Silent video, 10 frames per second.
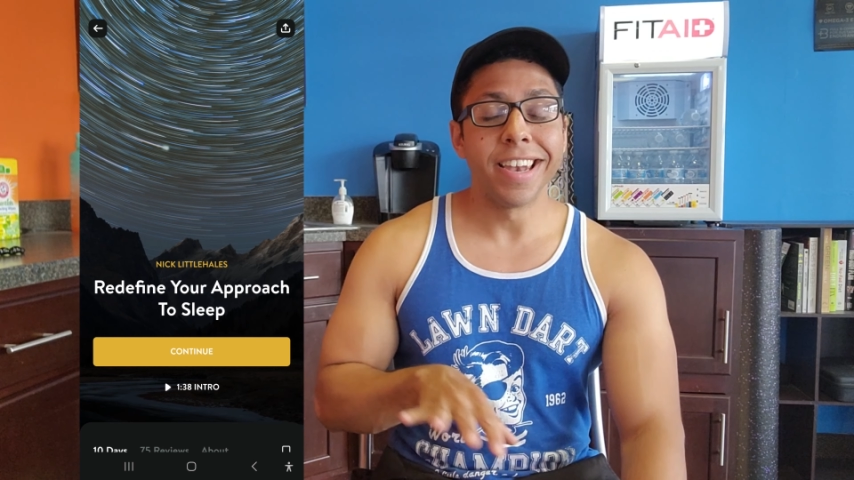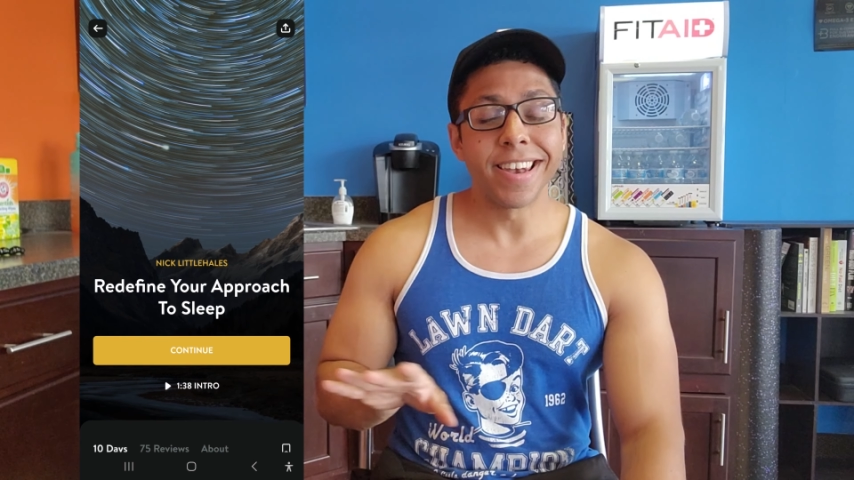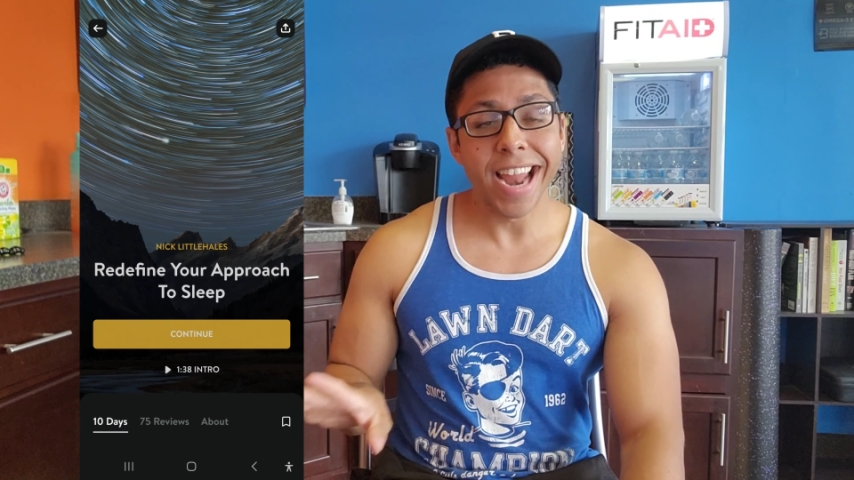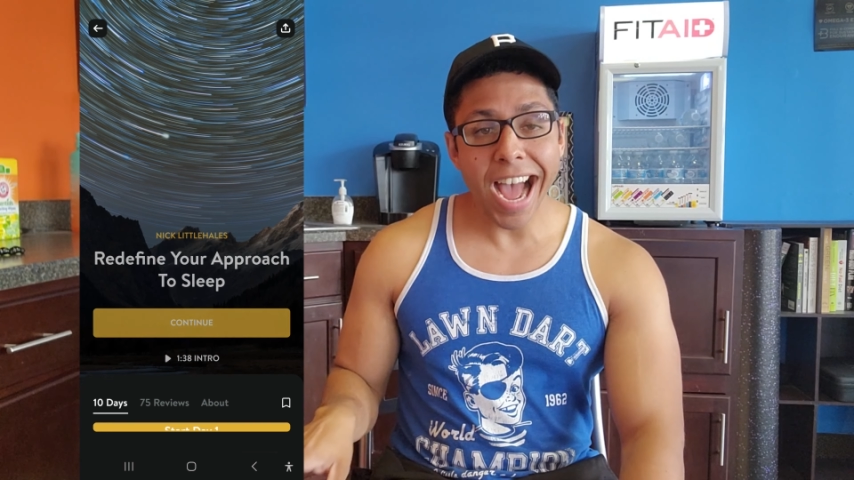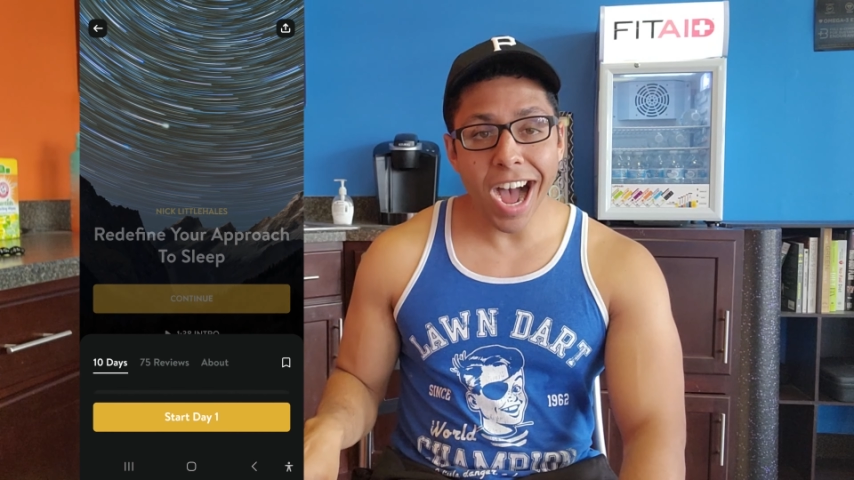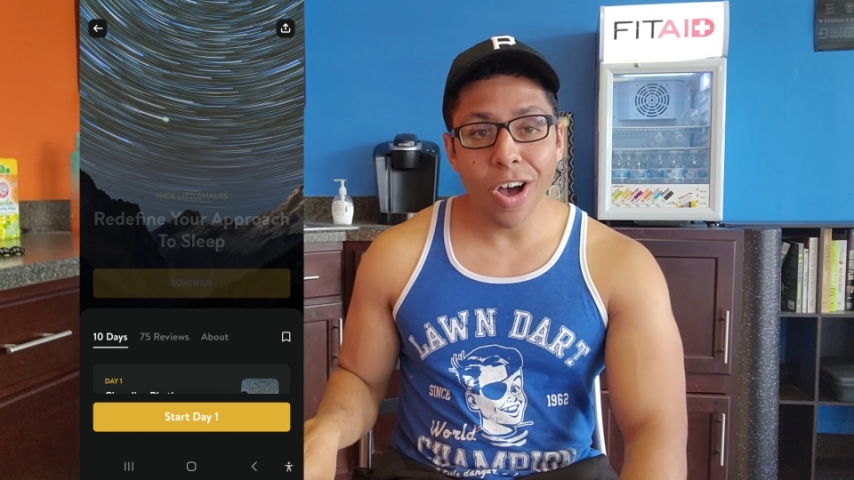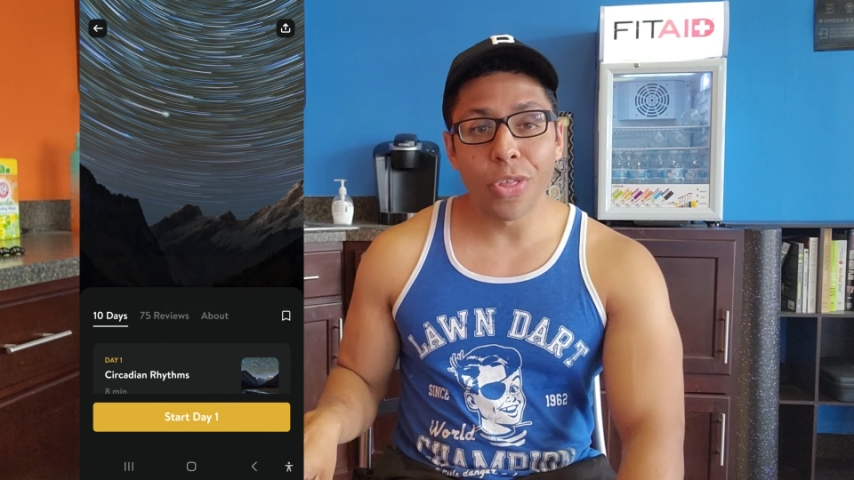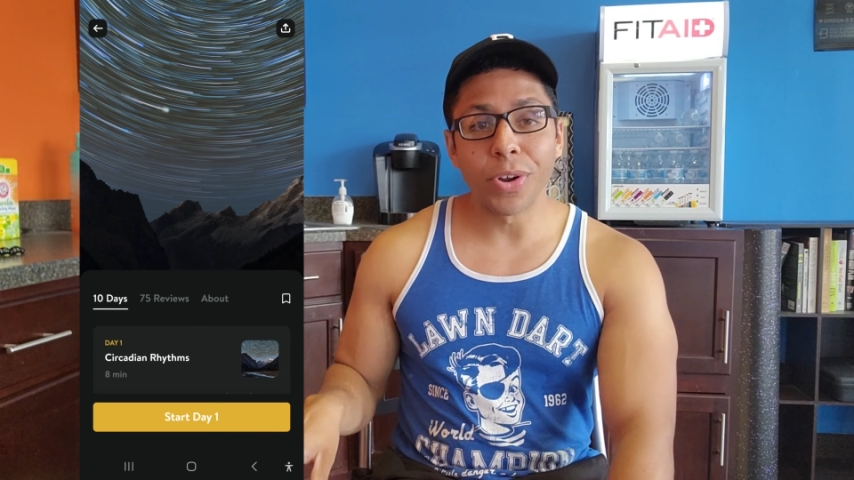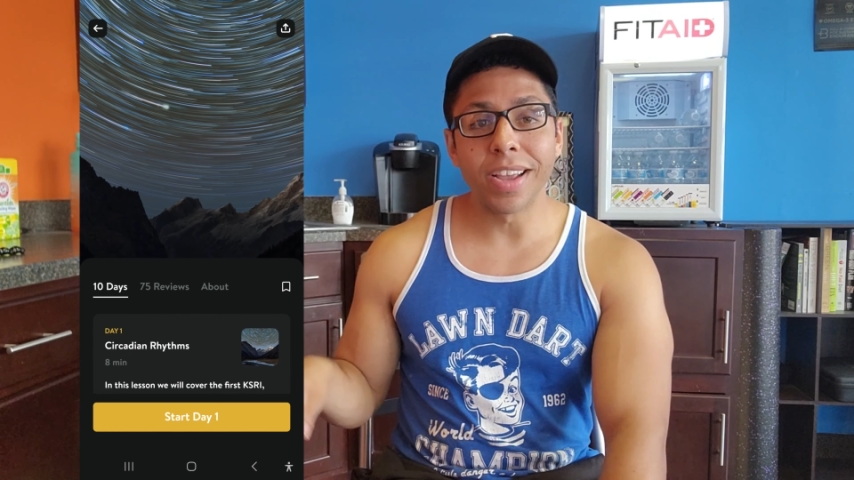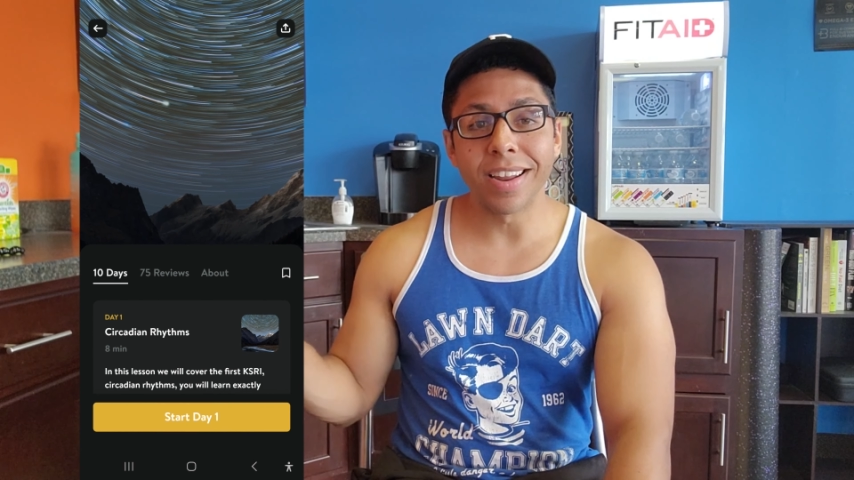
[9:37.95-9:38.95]
Now
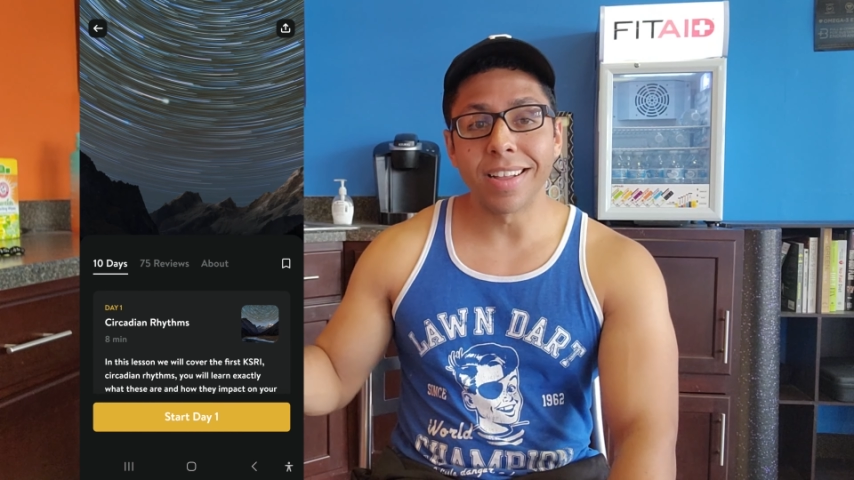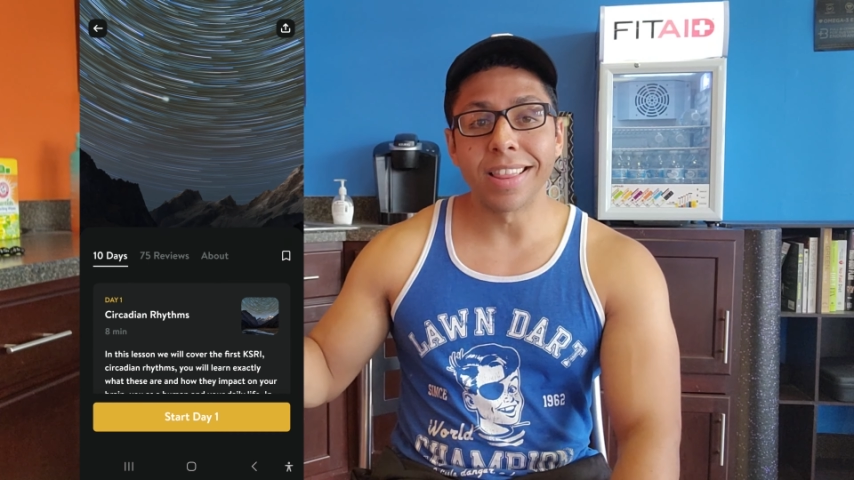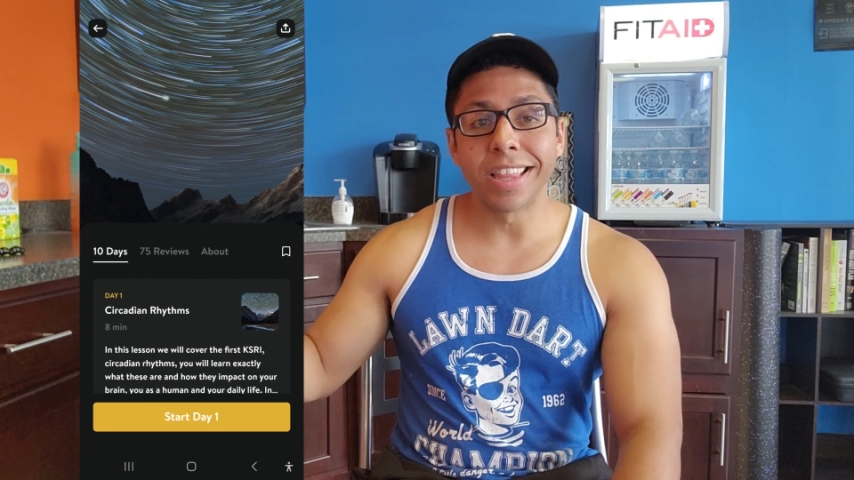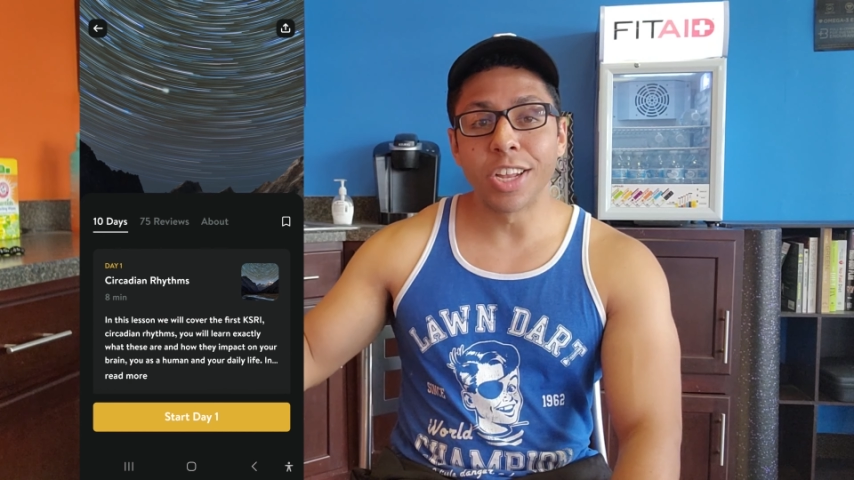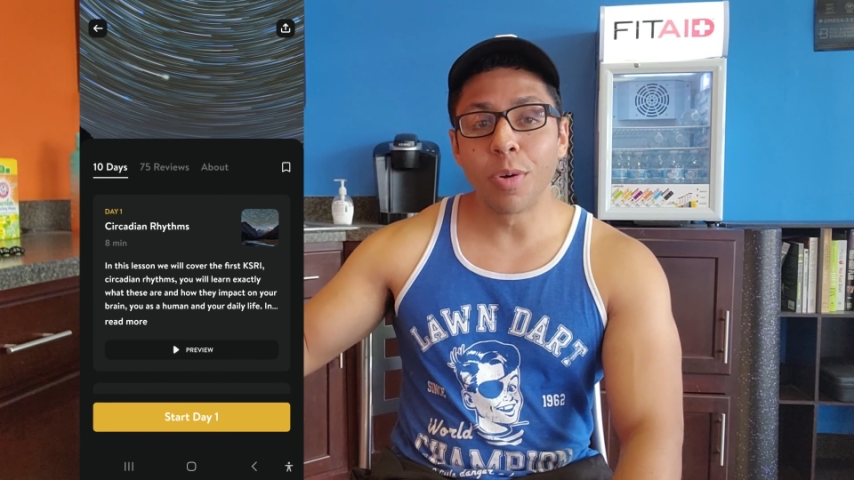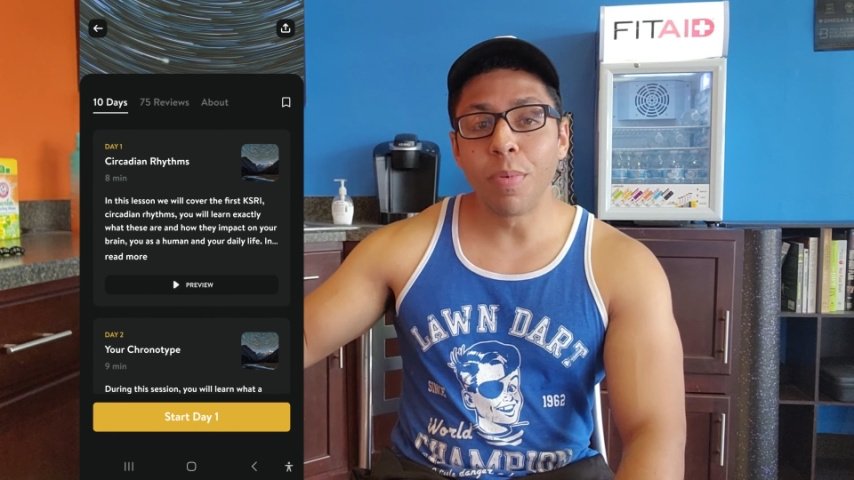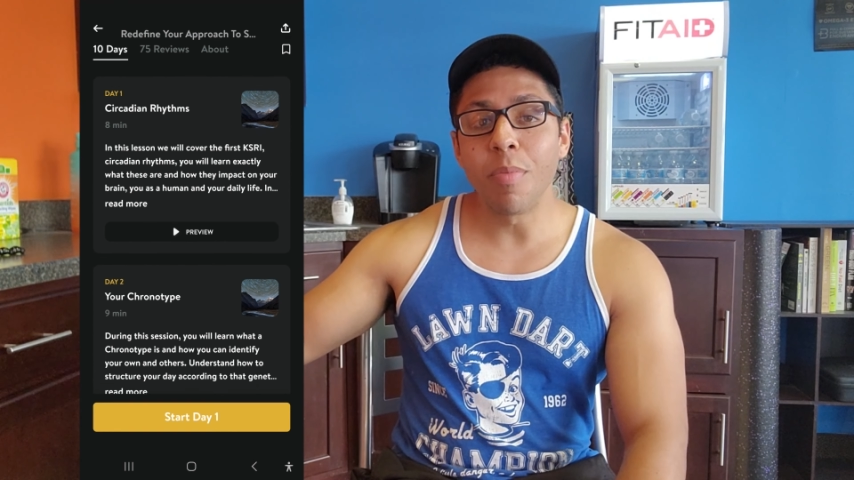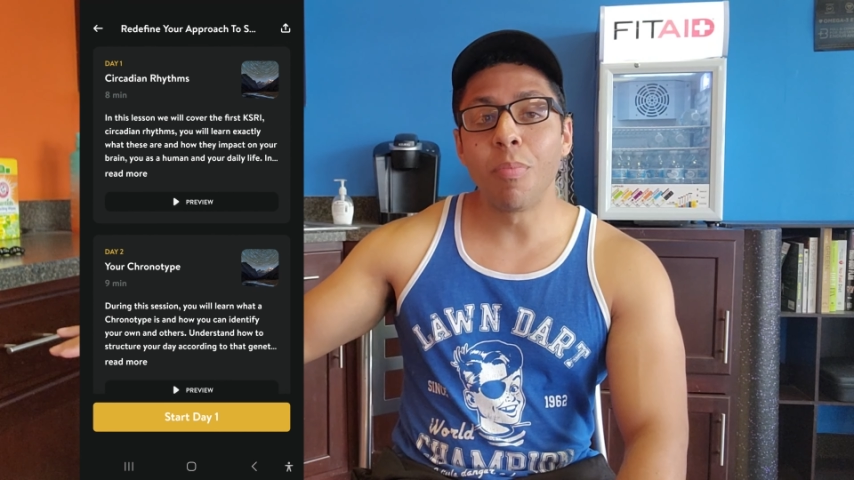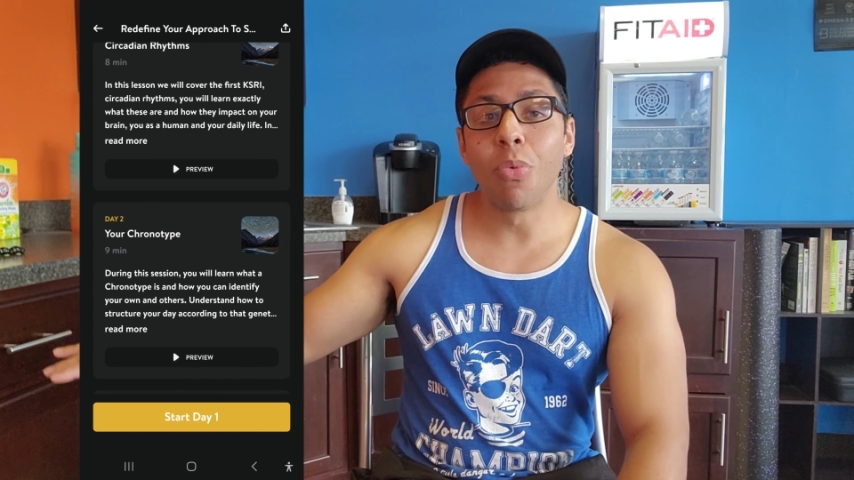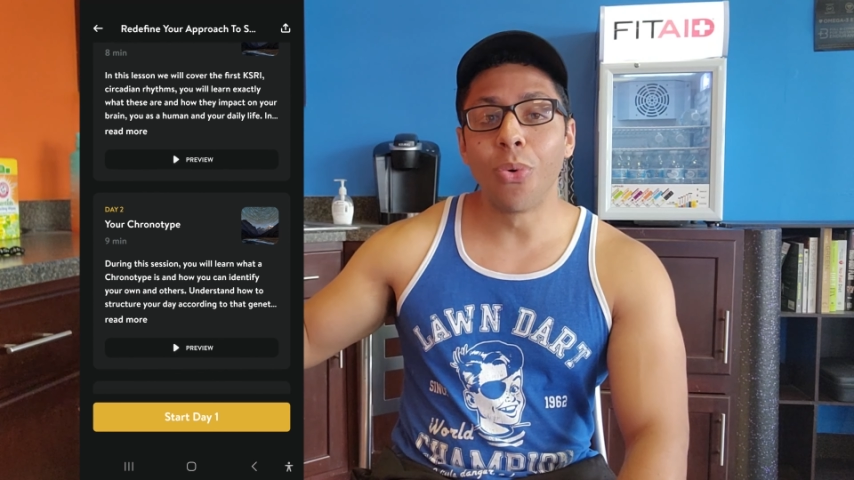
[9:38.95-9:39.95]
they're getting a little
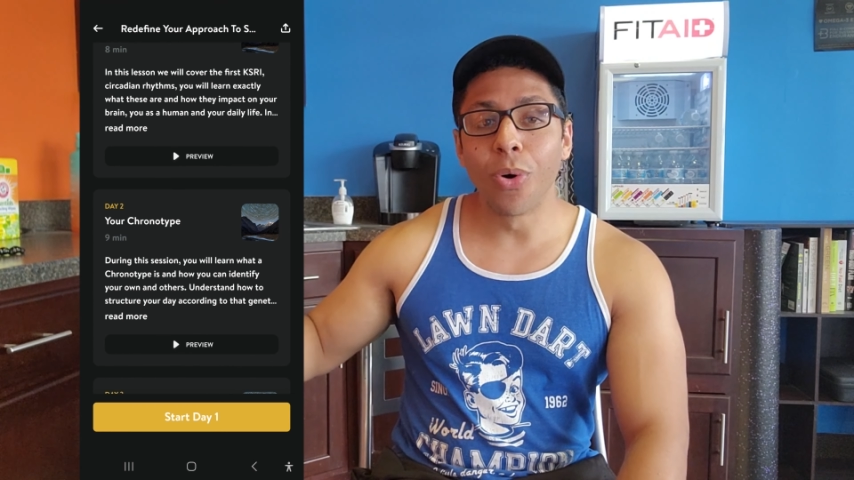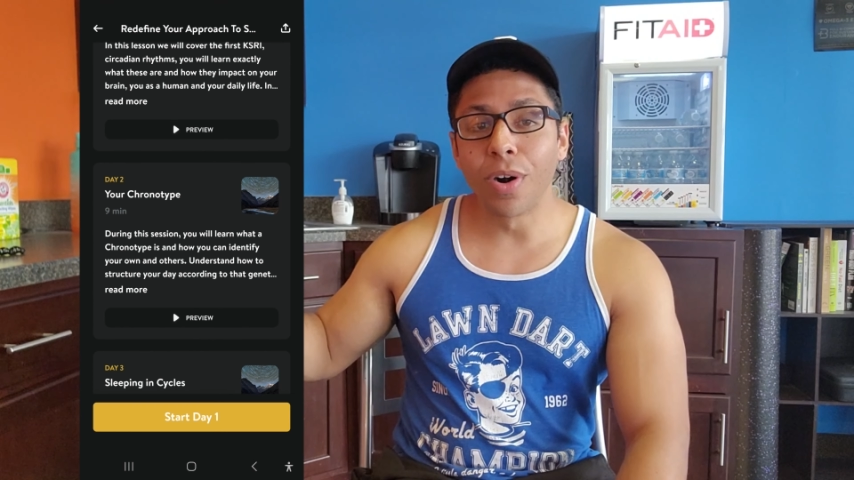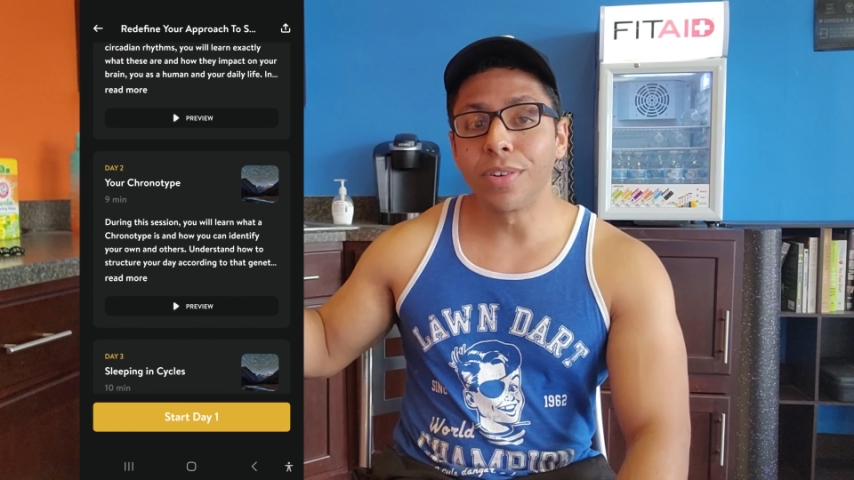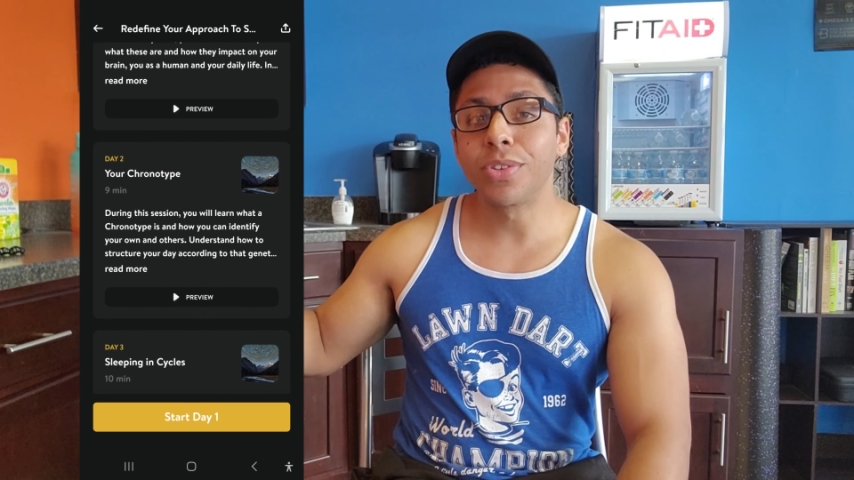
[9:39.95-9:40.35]
bit more